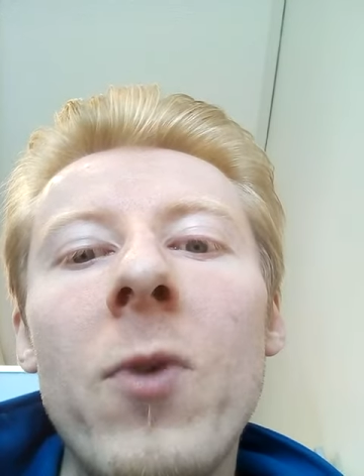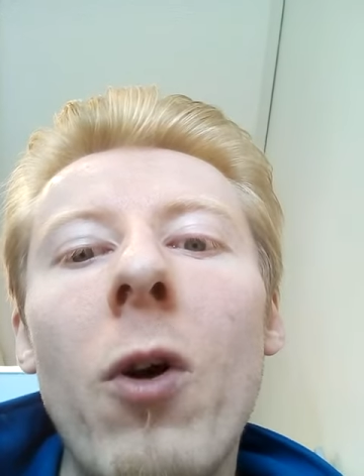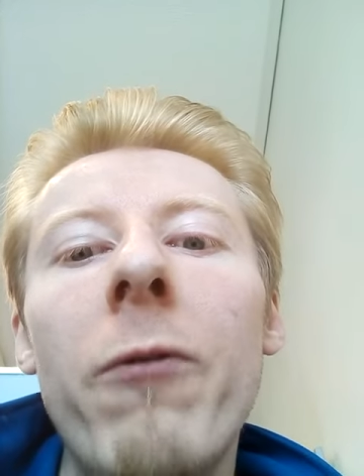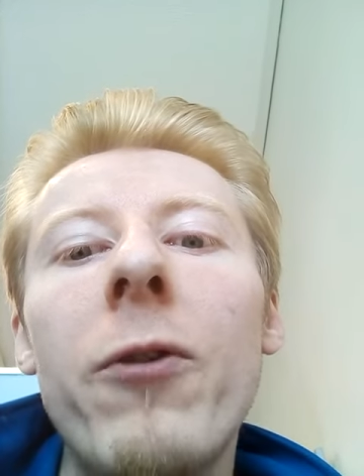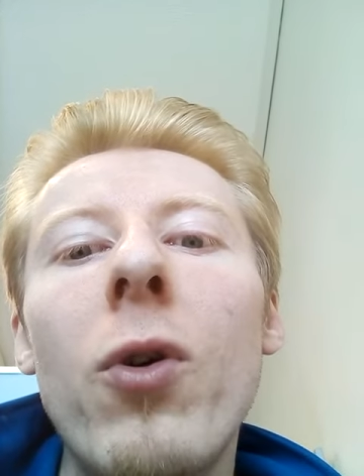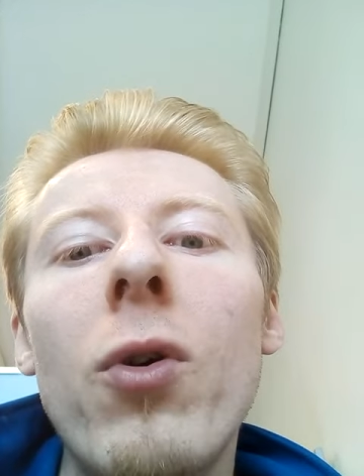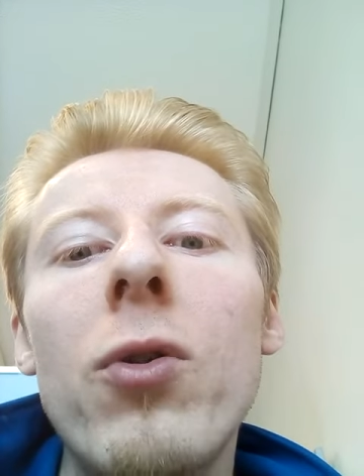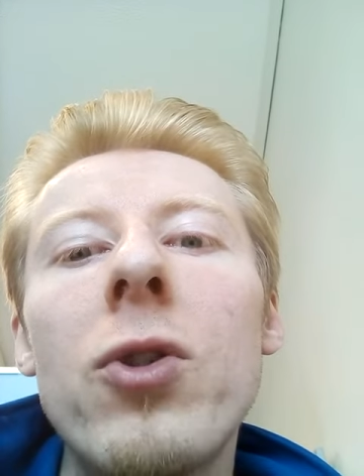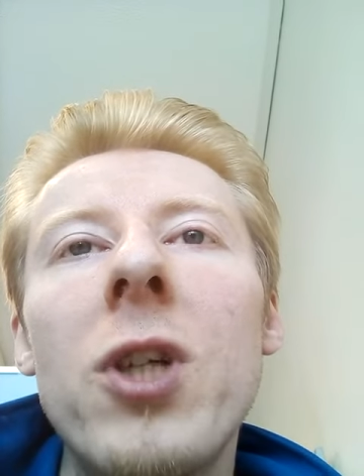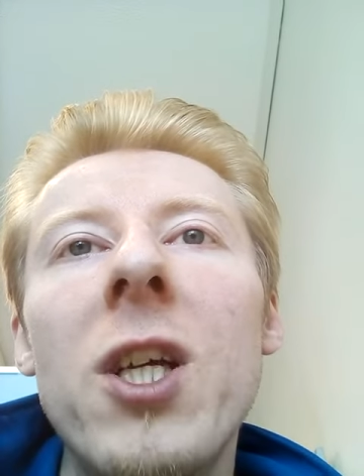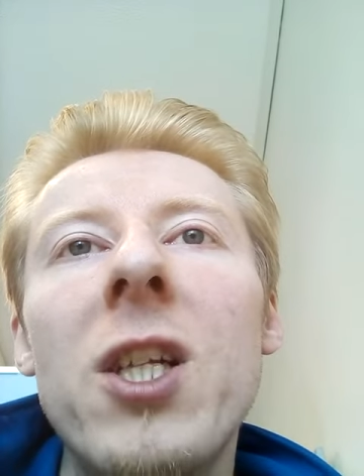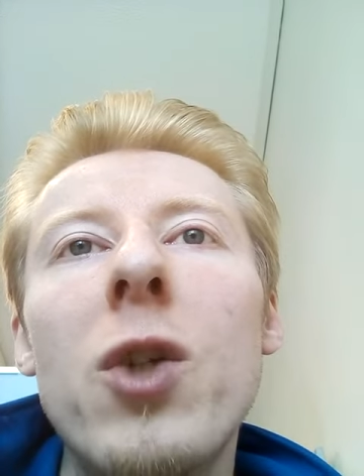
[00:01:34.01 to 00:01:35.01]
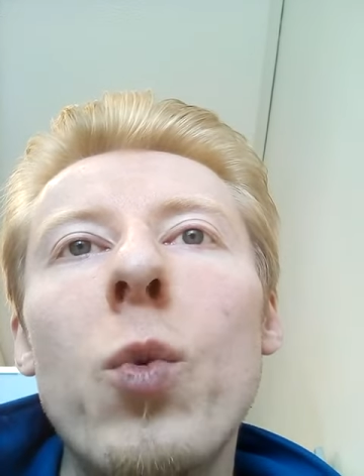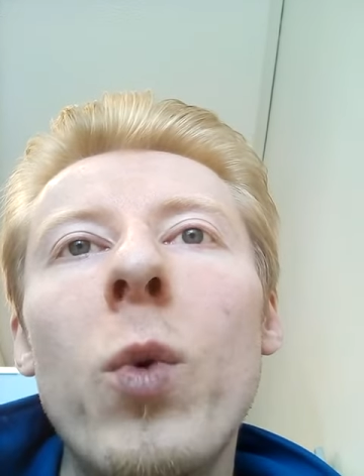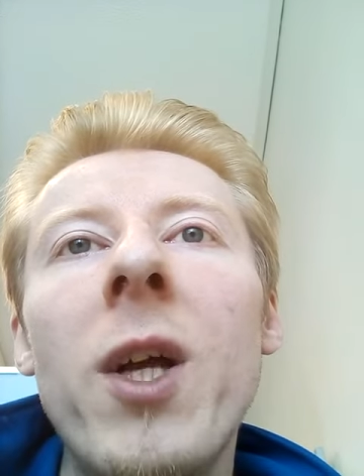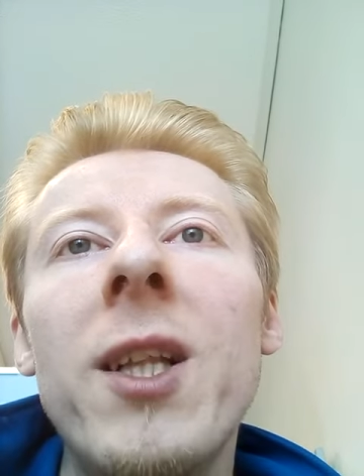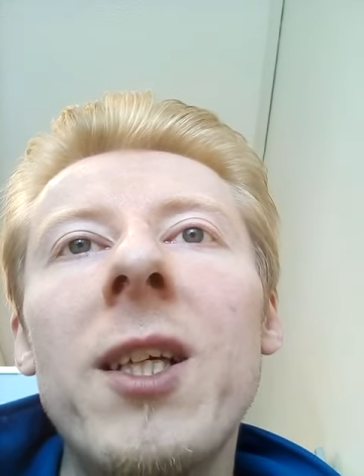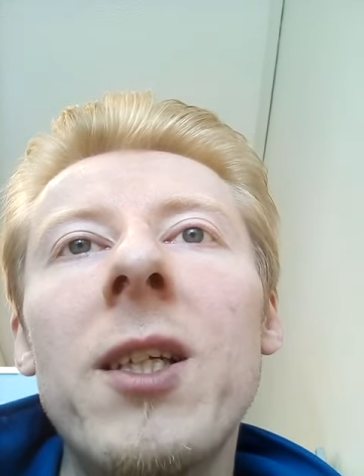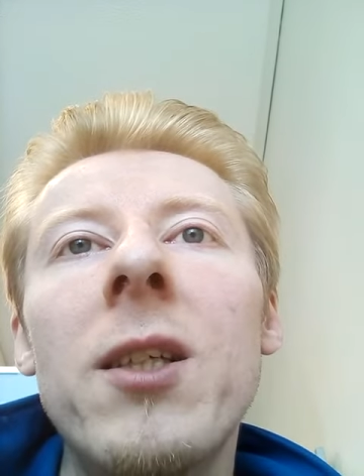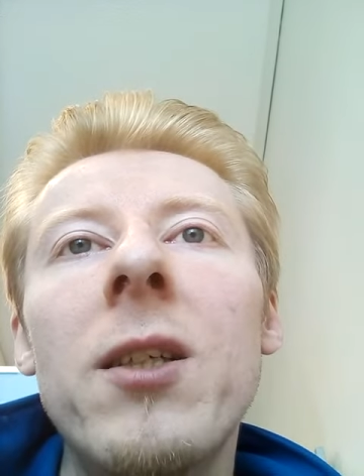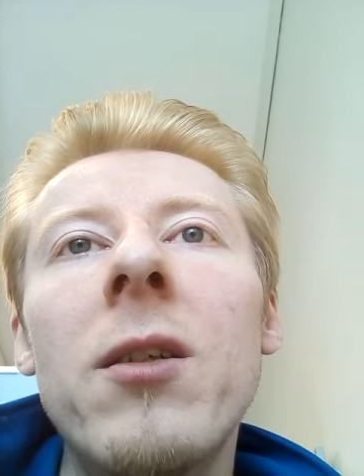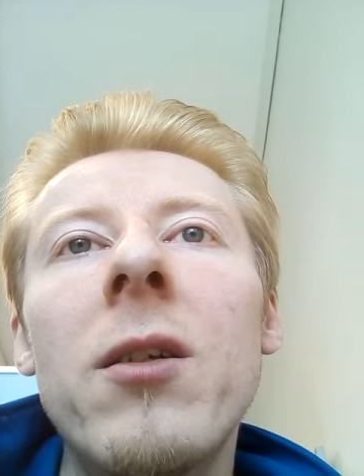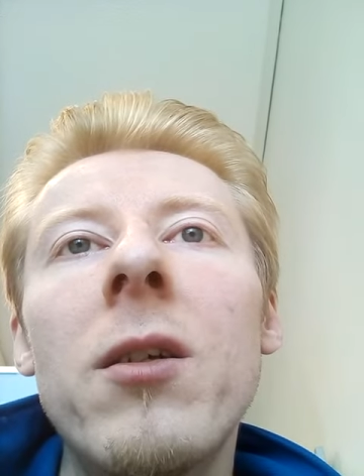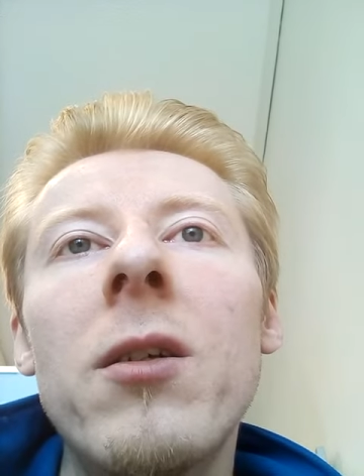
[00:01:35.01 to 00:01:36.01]
Of course, it's
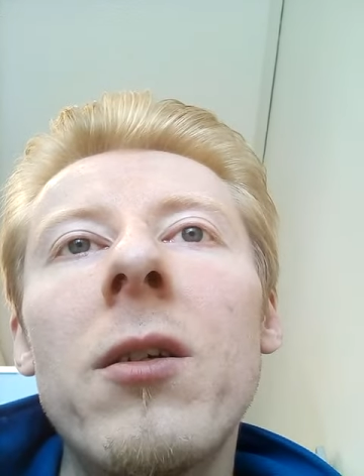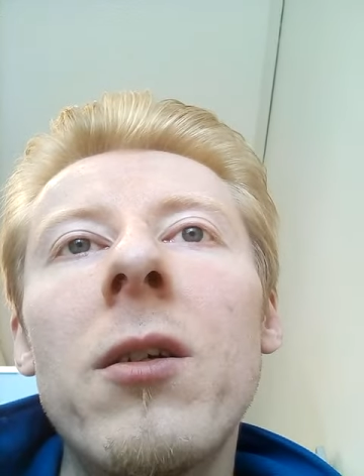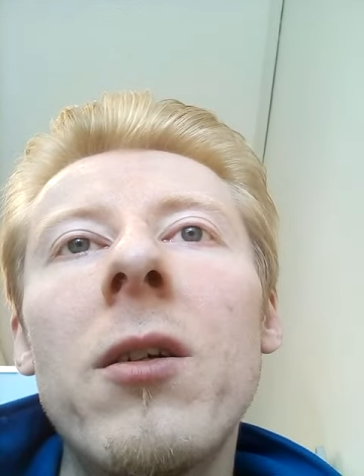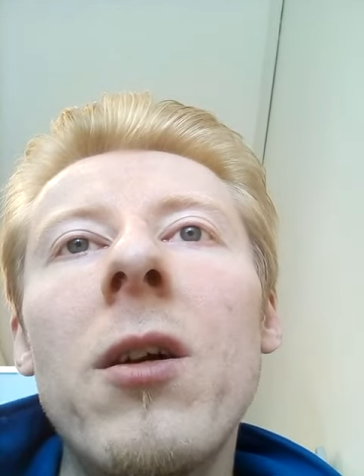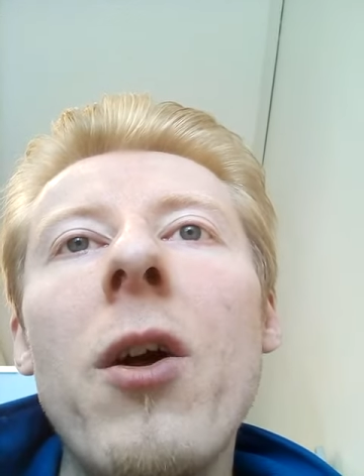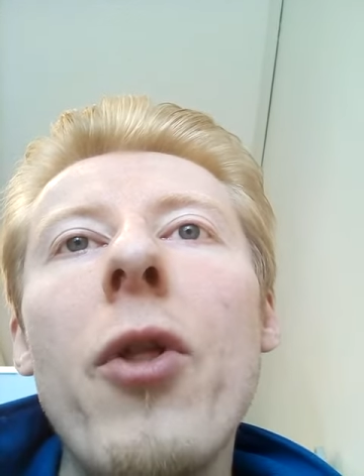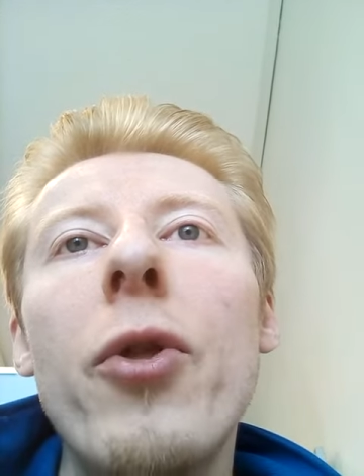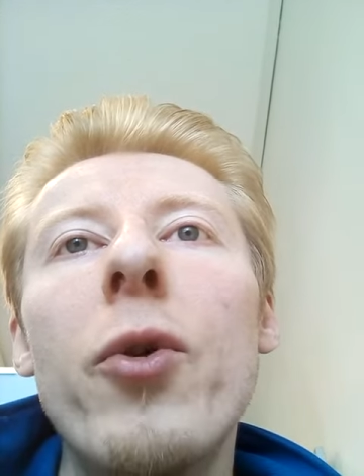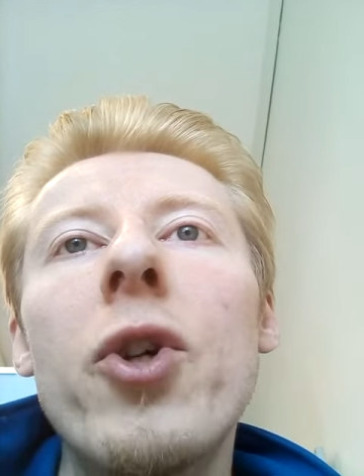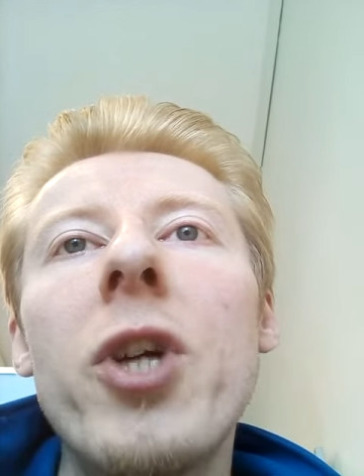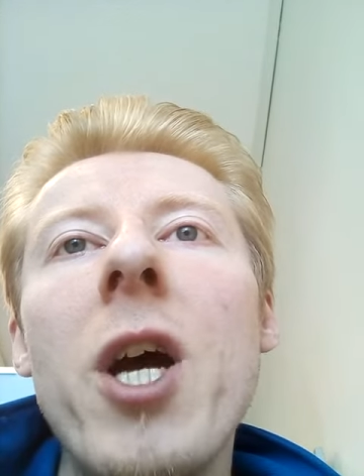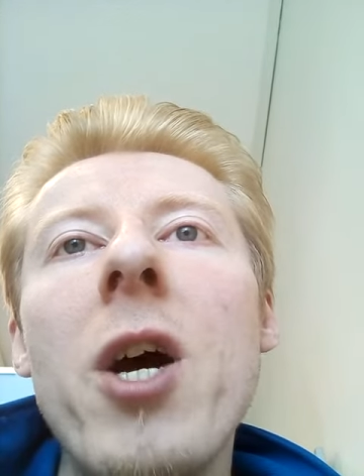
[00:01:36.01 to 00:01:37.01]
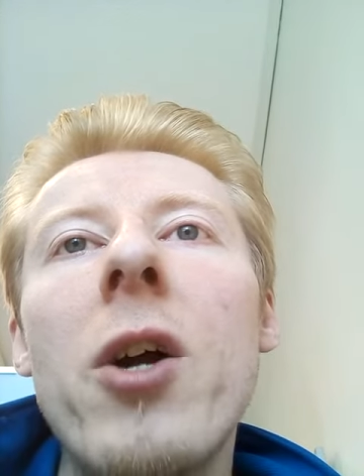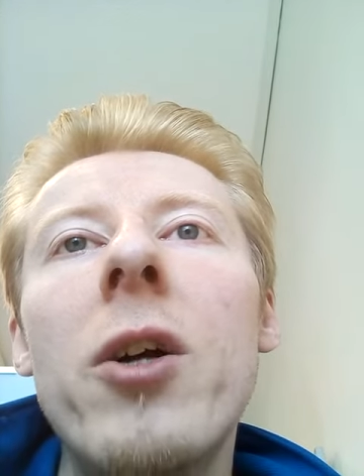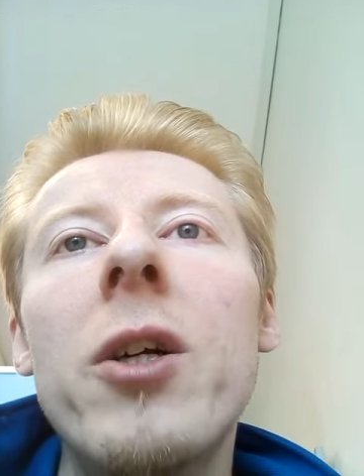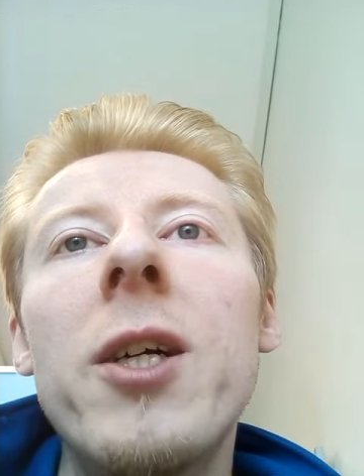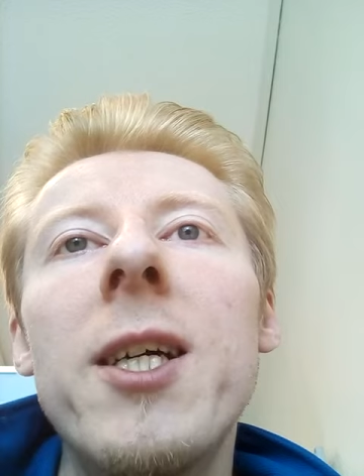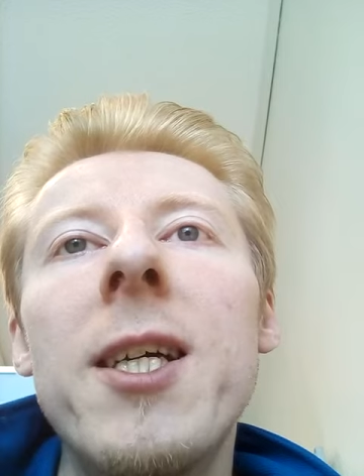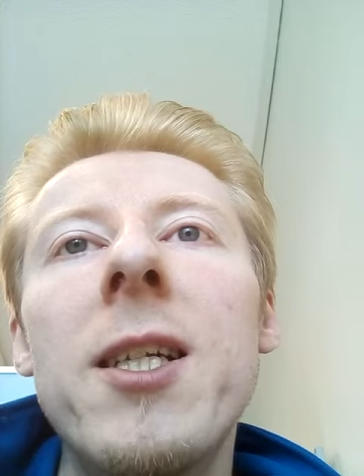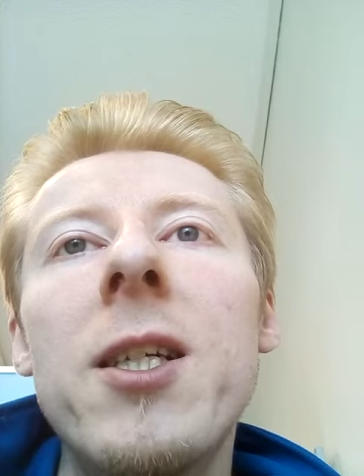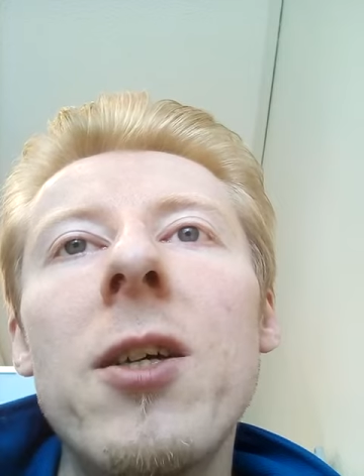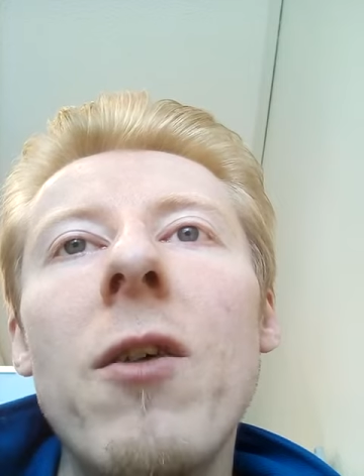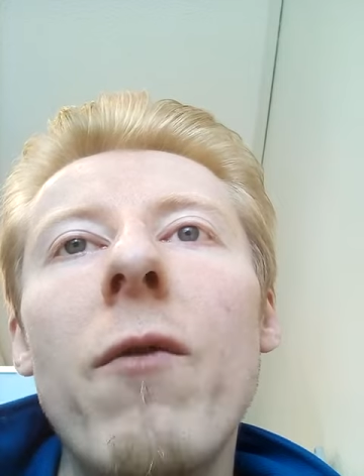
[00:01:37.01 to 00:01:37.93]
willing to share it